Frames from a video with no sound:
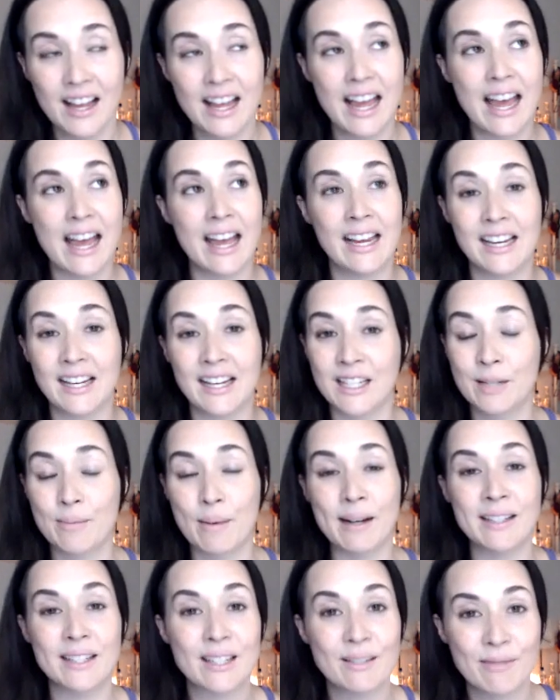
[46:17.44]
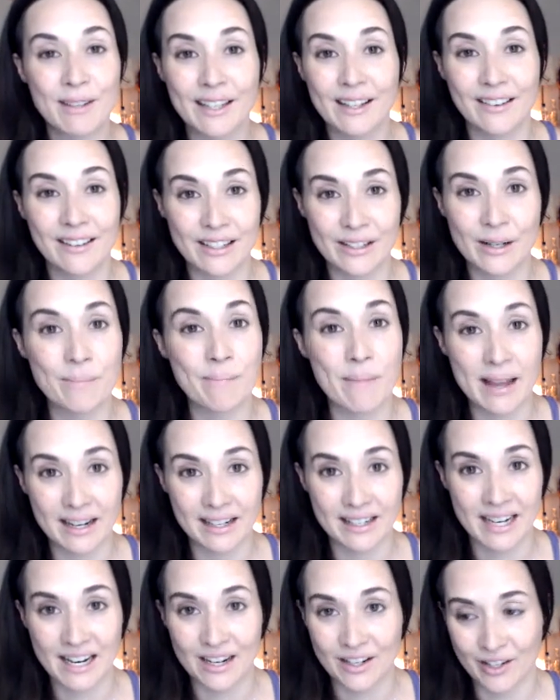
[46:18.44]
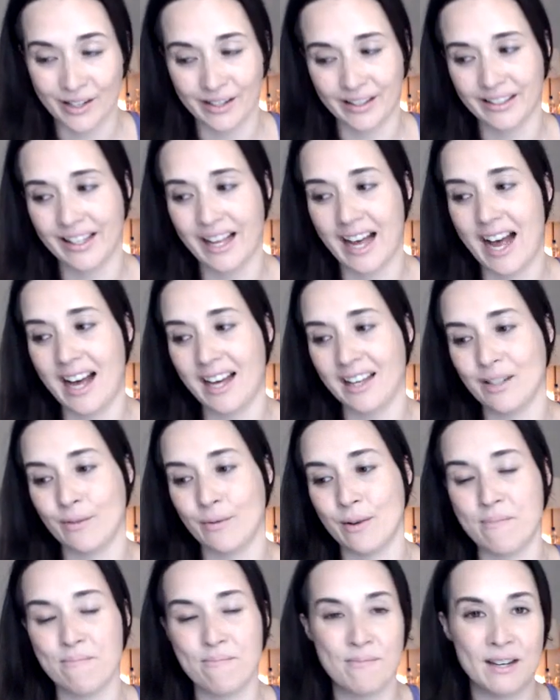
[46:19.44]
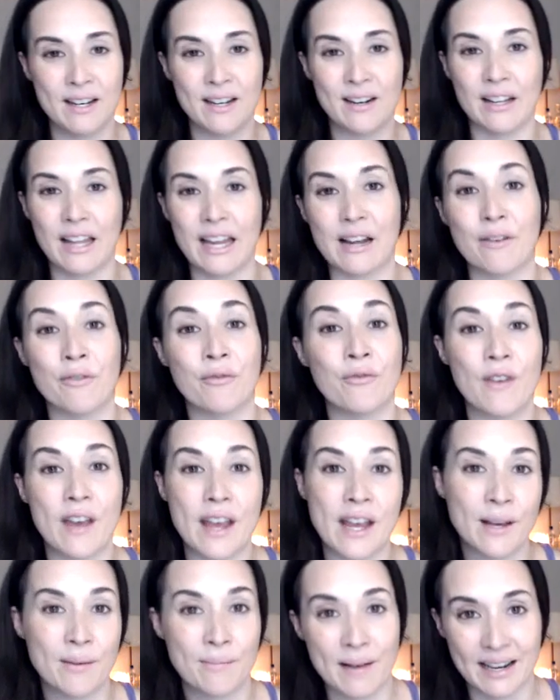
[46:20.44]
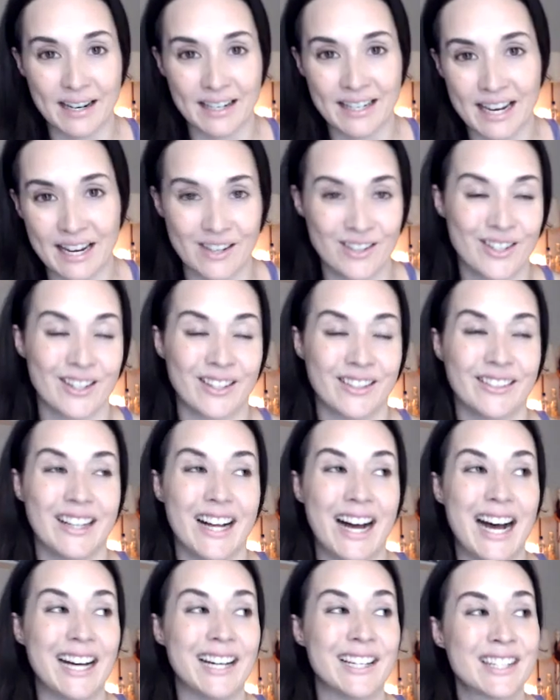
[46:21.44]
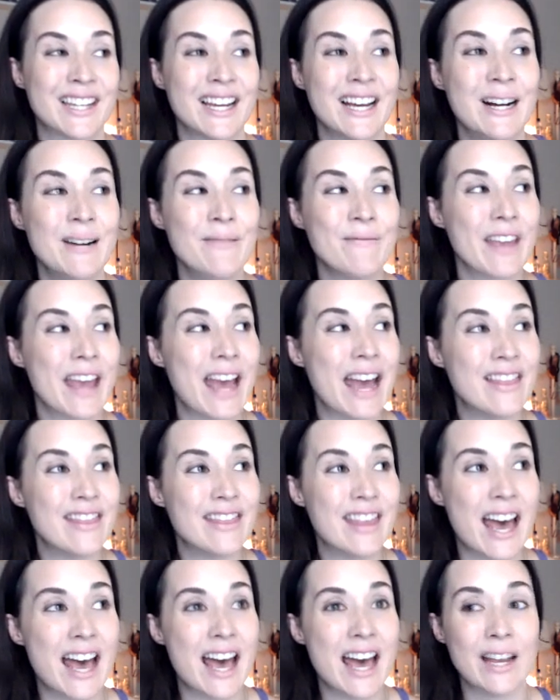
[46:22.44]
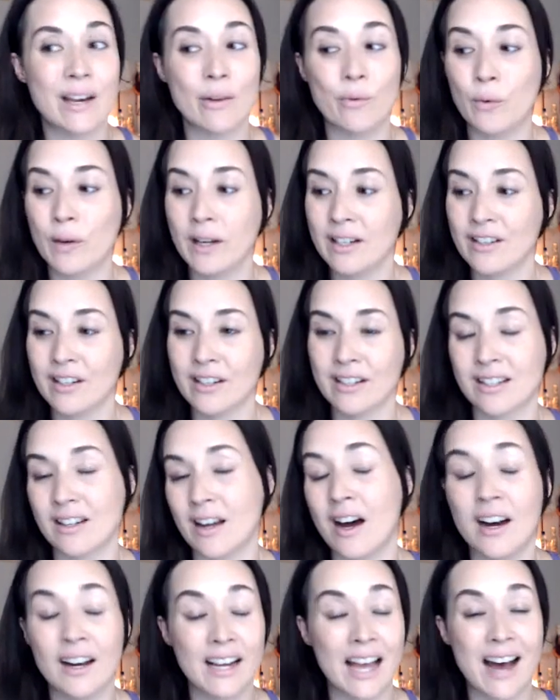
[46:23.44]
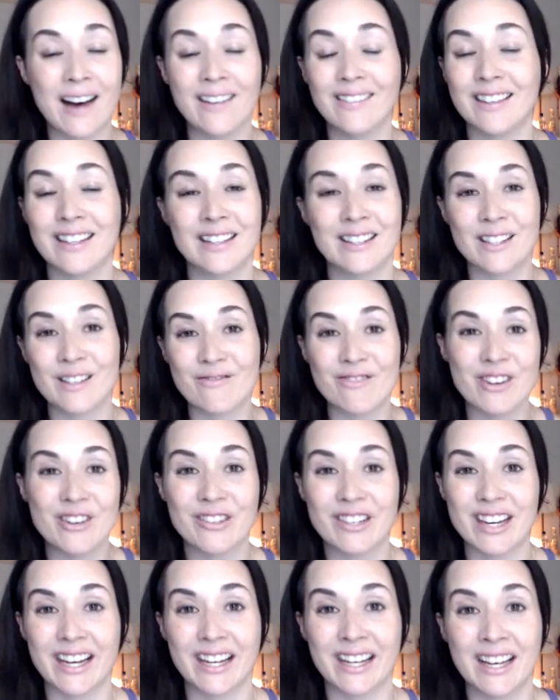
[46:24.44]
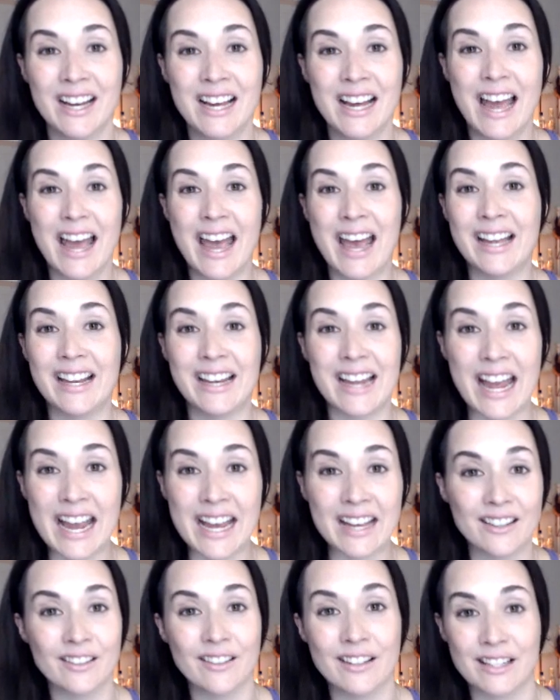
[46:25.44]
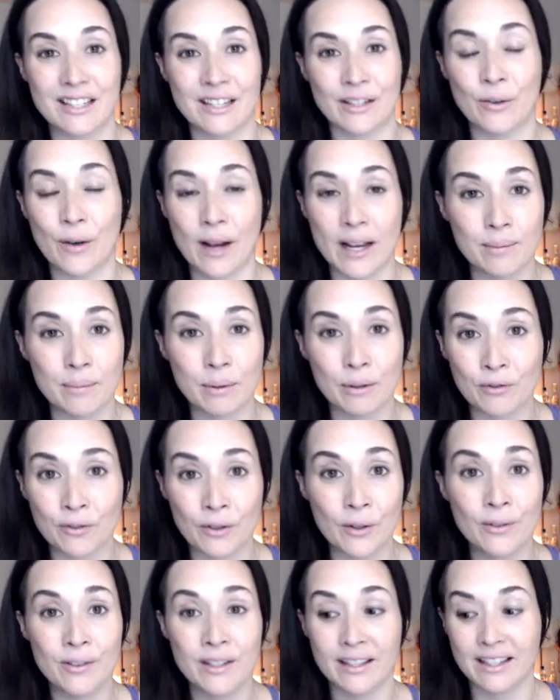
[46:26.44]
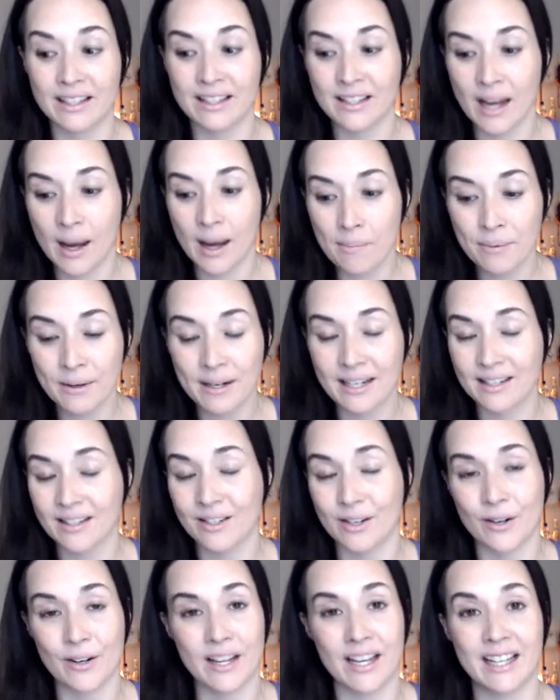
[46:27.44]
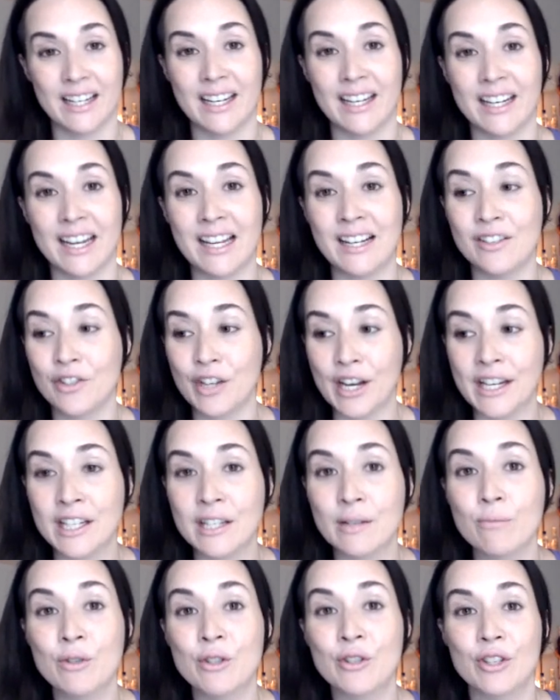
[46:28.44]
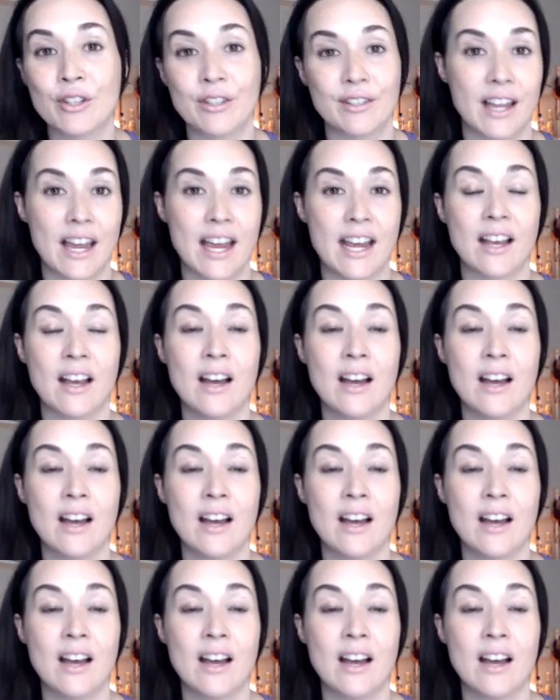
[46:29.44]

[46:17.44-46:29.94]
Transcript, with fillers: He expected to be going to a meditation class, and we did a, like a fake meditation class. And then we just hung out, listened to music, and ate all this incredible food that these companies donated. And Jason was just like